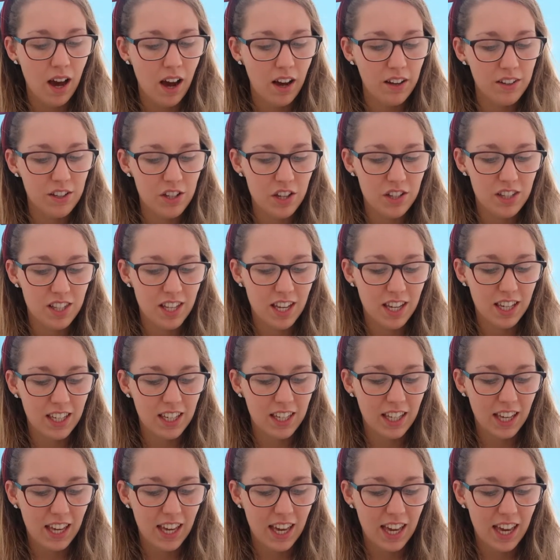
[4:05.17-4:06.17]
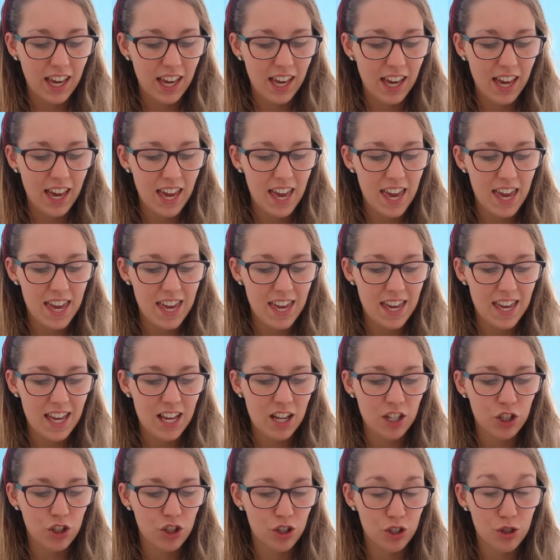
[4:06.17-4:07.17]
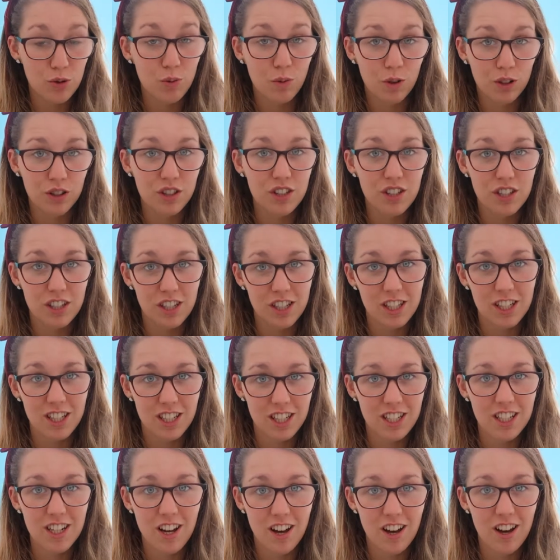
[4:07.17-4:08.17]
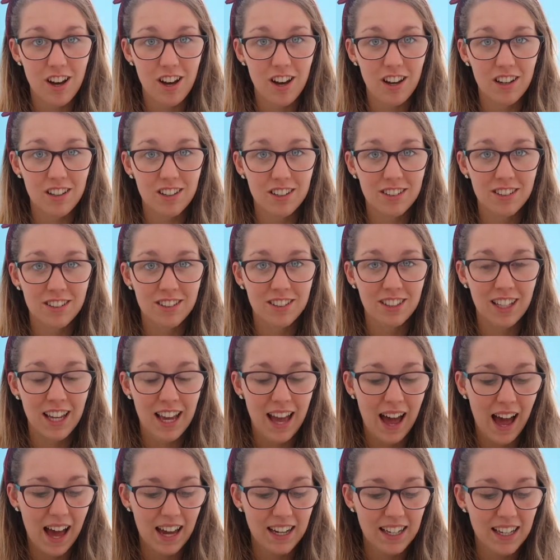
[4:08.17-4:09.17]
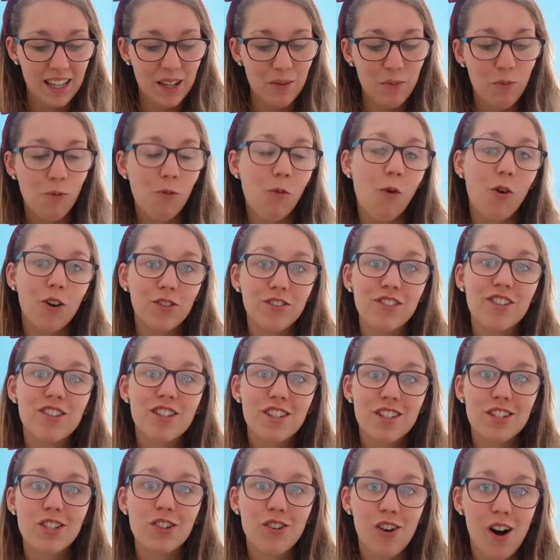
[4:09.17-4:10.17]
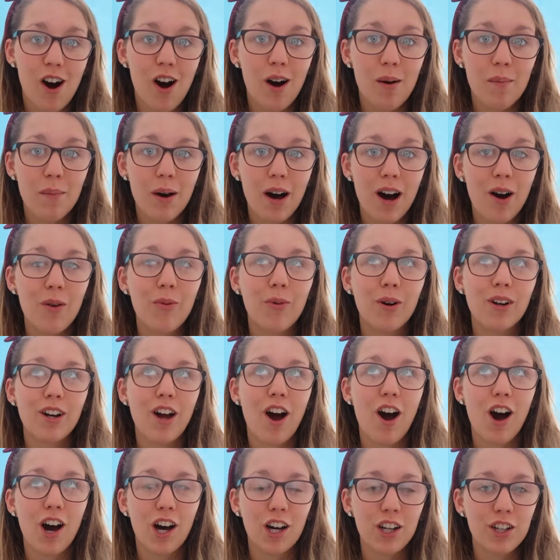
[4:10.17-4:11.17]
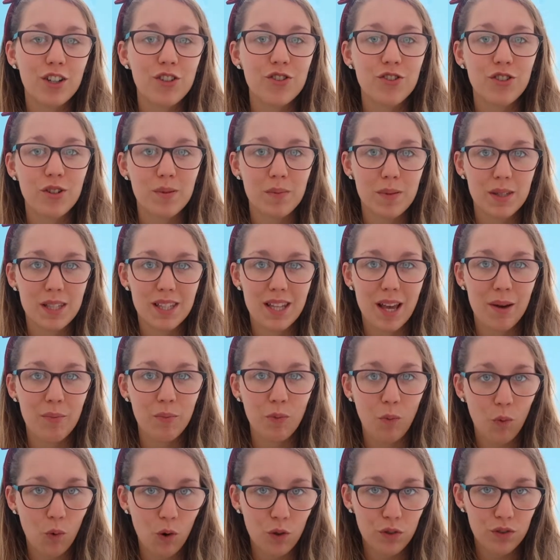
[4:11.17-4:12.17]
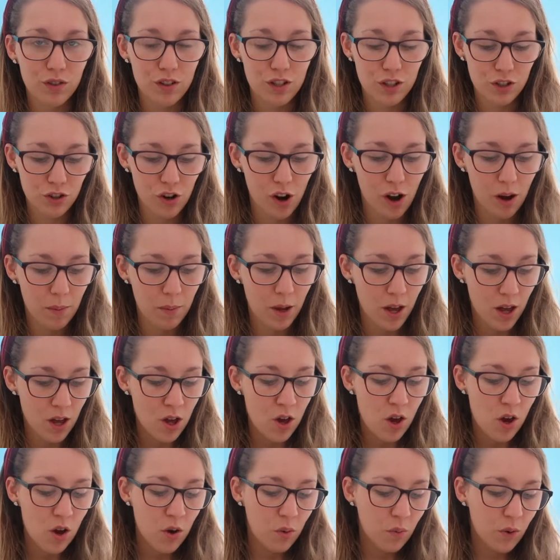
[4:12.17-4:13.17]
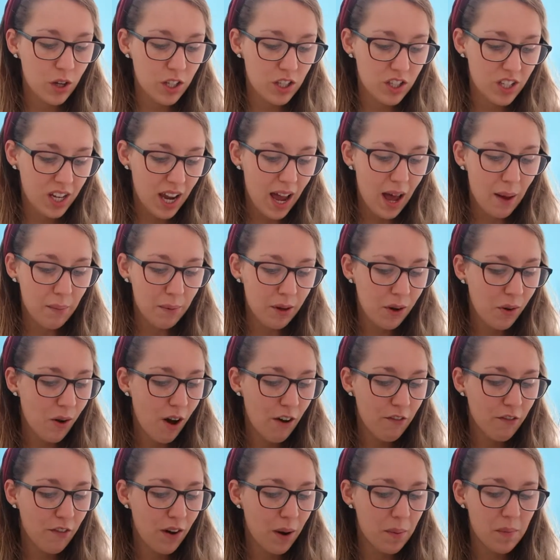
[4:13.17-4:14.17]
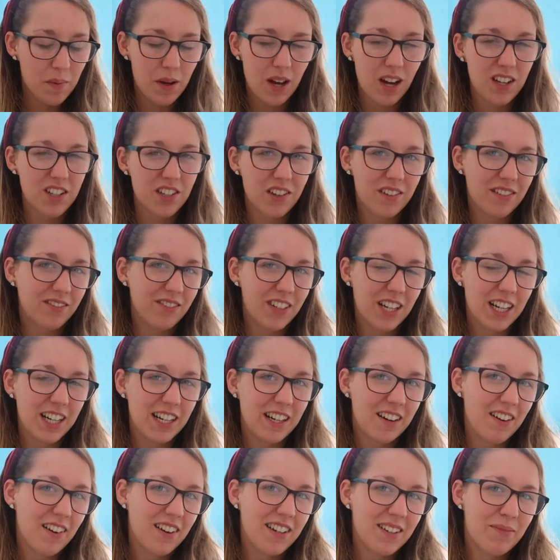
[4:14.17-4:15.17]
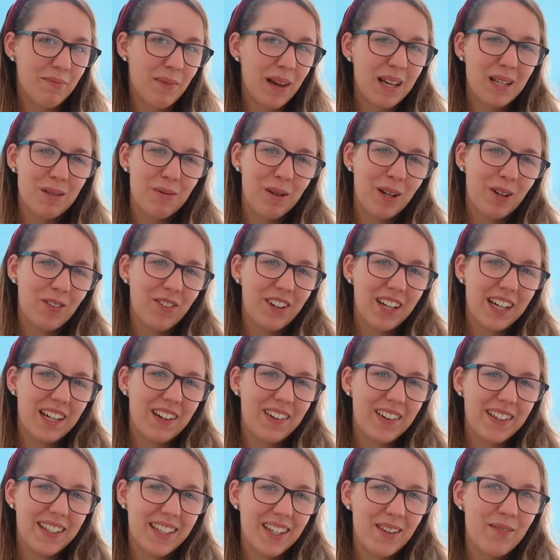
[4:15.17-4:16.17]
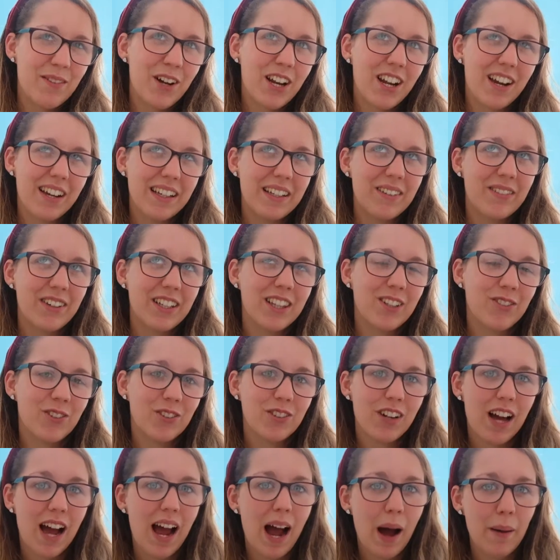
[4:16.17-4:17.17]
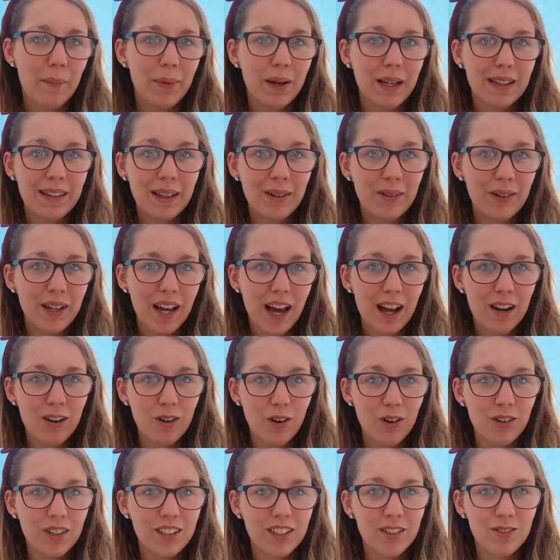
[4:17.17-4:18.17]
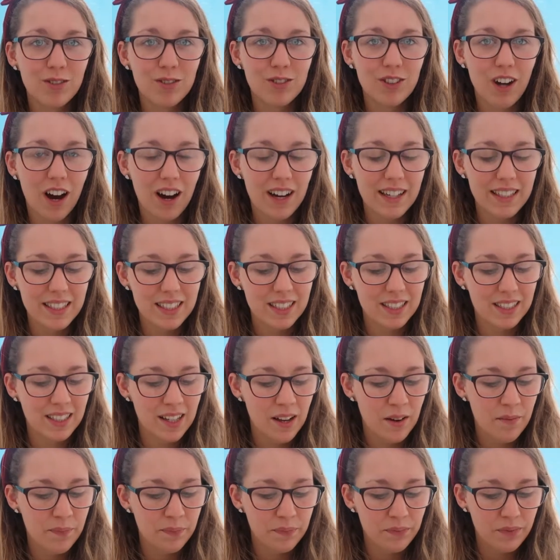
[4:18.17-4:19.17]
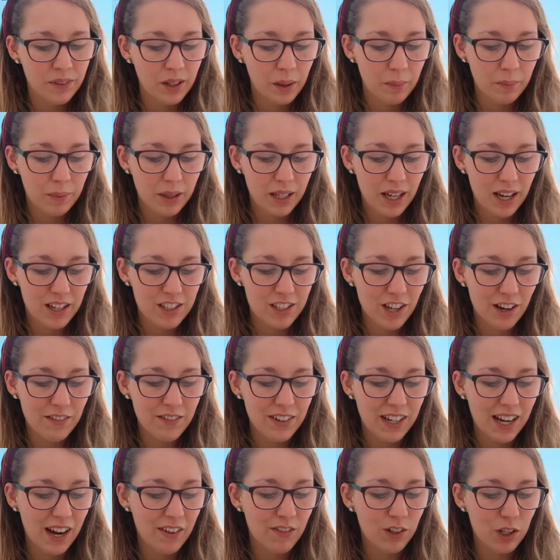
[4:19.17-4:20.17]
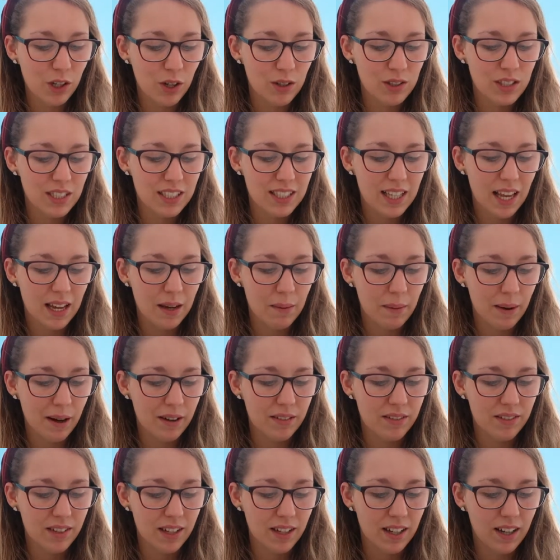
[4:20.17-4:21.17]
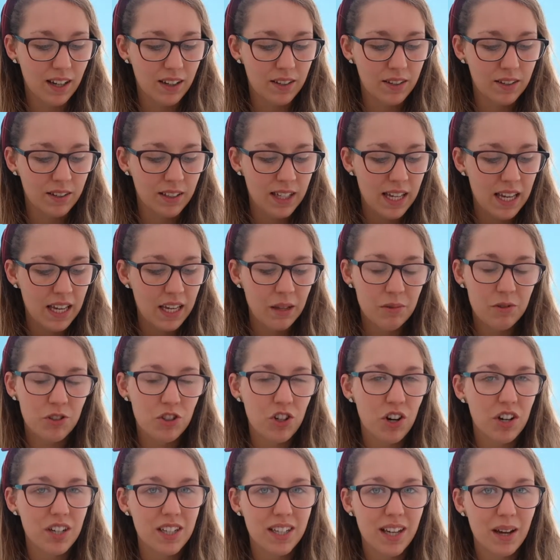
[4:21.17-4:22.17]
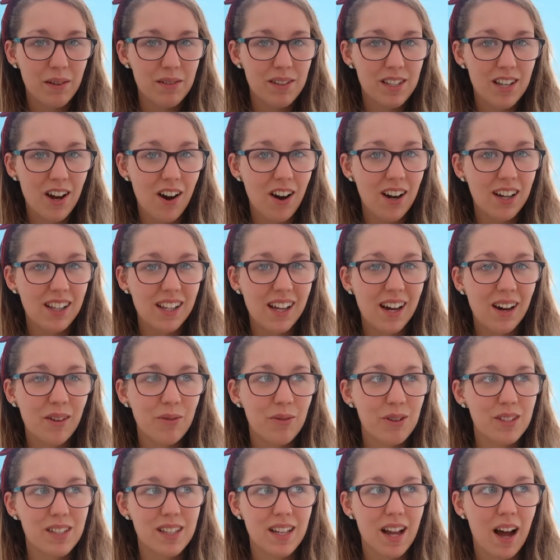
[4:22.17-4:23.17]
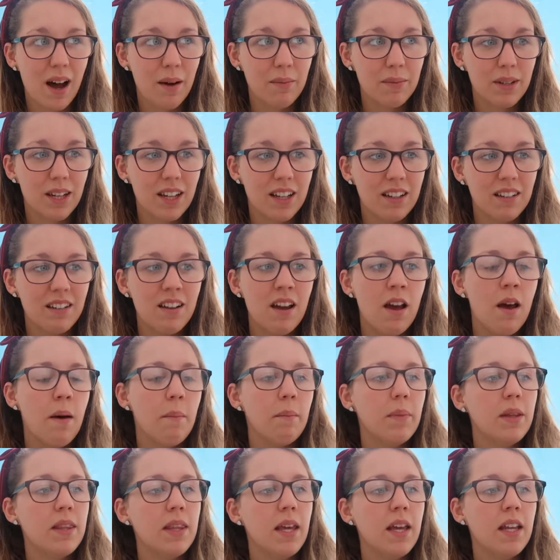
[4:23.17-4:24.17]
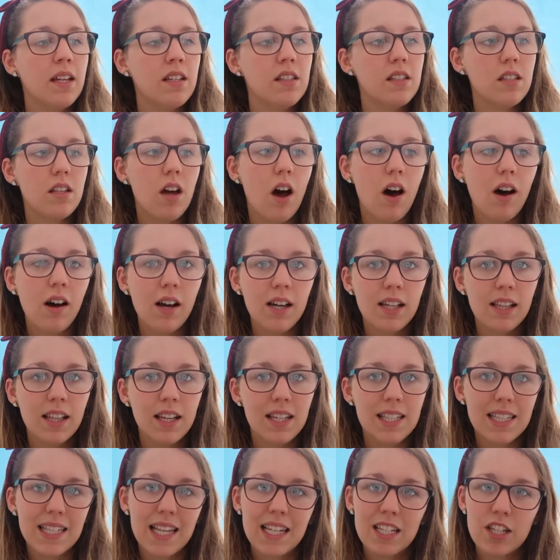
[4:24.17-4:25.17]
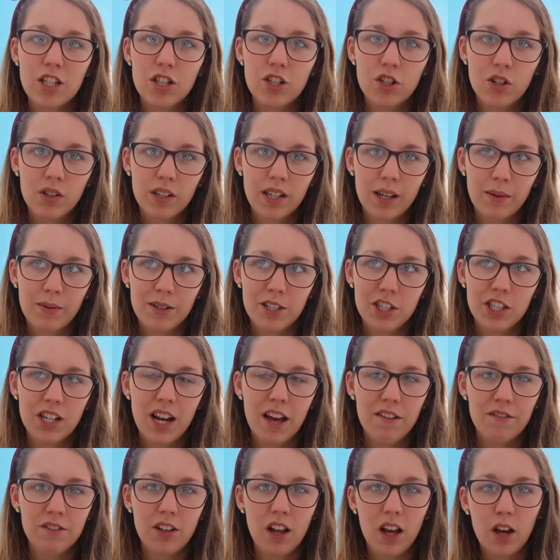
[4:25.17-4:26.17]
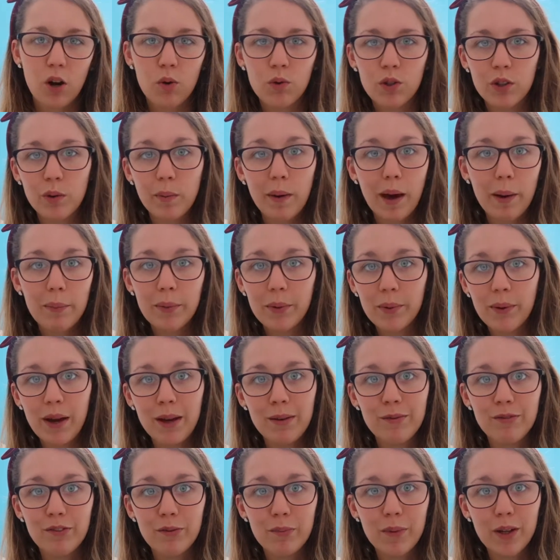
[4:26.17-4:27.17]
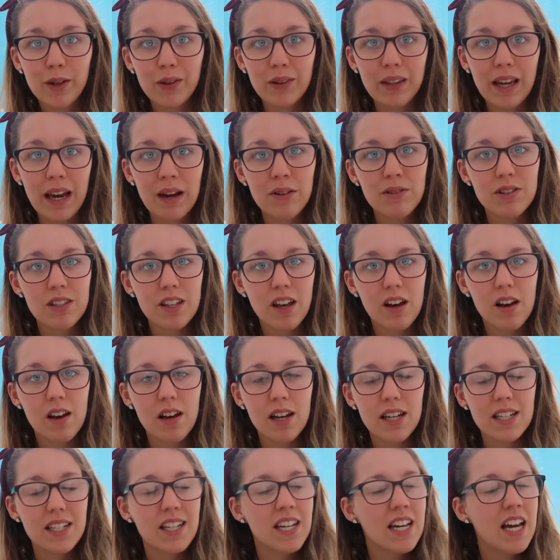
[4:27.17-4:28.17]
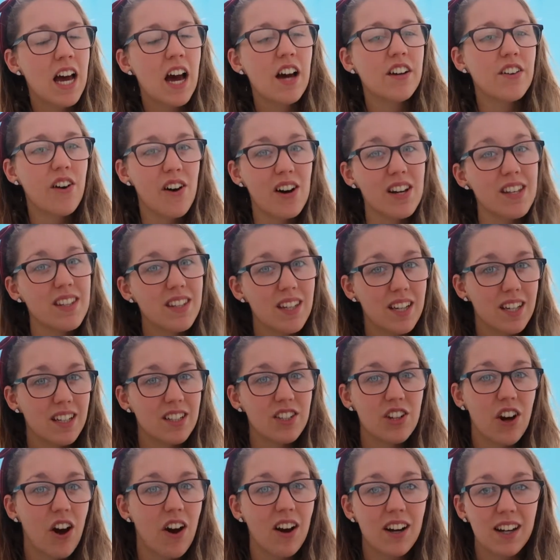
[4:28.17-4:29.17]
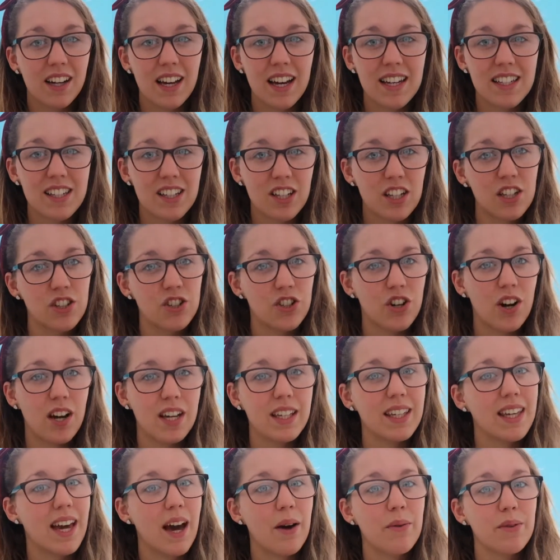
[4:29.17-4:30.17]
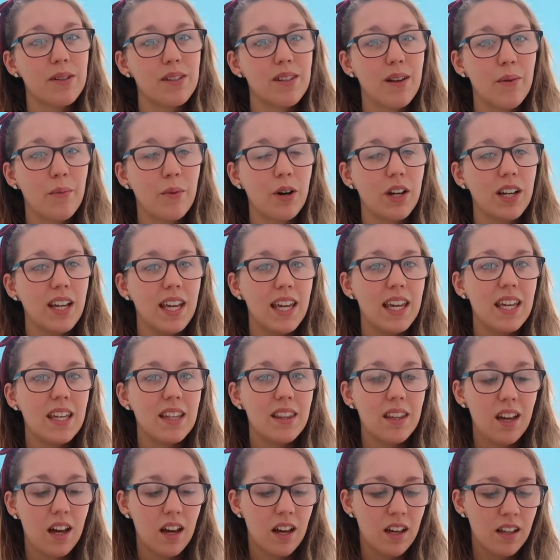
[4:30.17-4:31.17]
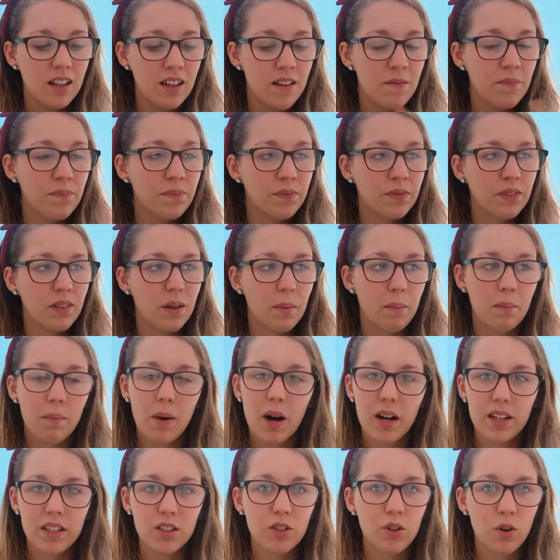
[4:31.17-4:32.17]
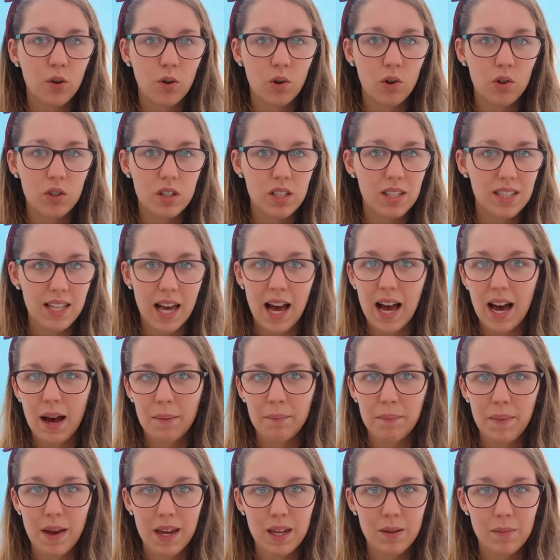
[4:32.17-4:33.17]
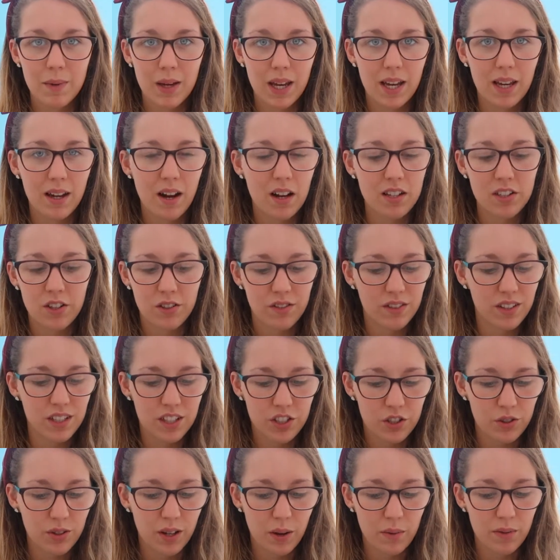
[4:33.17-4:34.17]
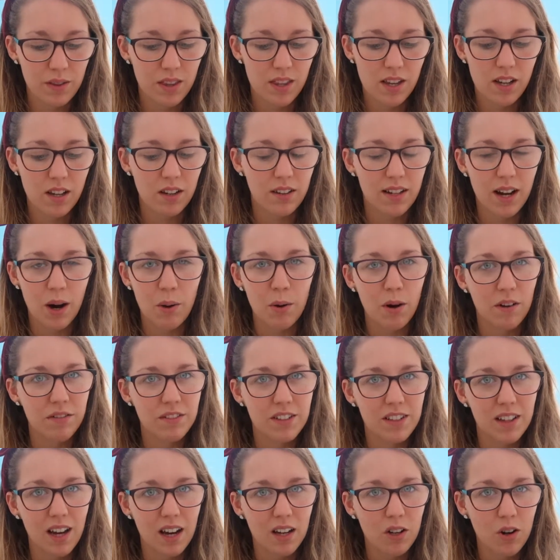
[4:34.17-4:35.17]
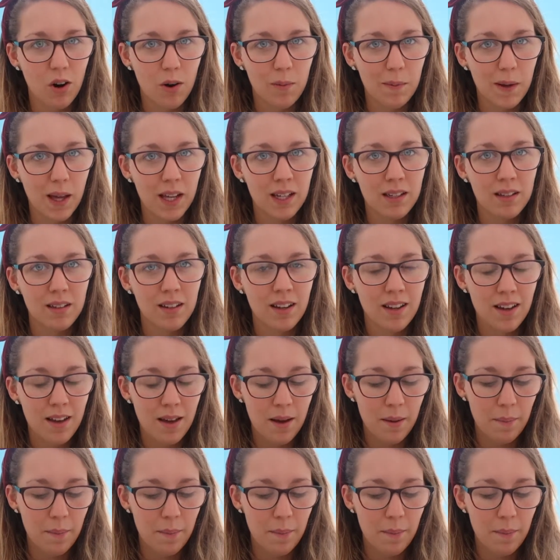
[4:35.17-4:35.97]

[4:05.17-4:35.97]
I just think he just wants to stir and he wants drama, 100% wants drama, which can be quite fun, but I don't really like, it makes me not really like him. I like it when they're all like happy and they will get along and they're all nice. But yeah, I don't really have a lot to say about Theo. He was trying to get with Tyler, wasn't happening. But then Tyler said to Johnny when she left, like, oh, you better be waiting for me on the outside. And I think Tyler is going to try and get with someone, either Mike or Sam, maybe. I don't think she'll get with Theo now after that comment.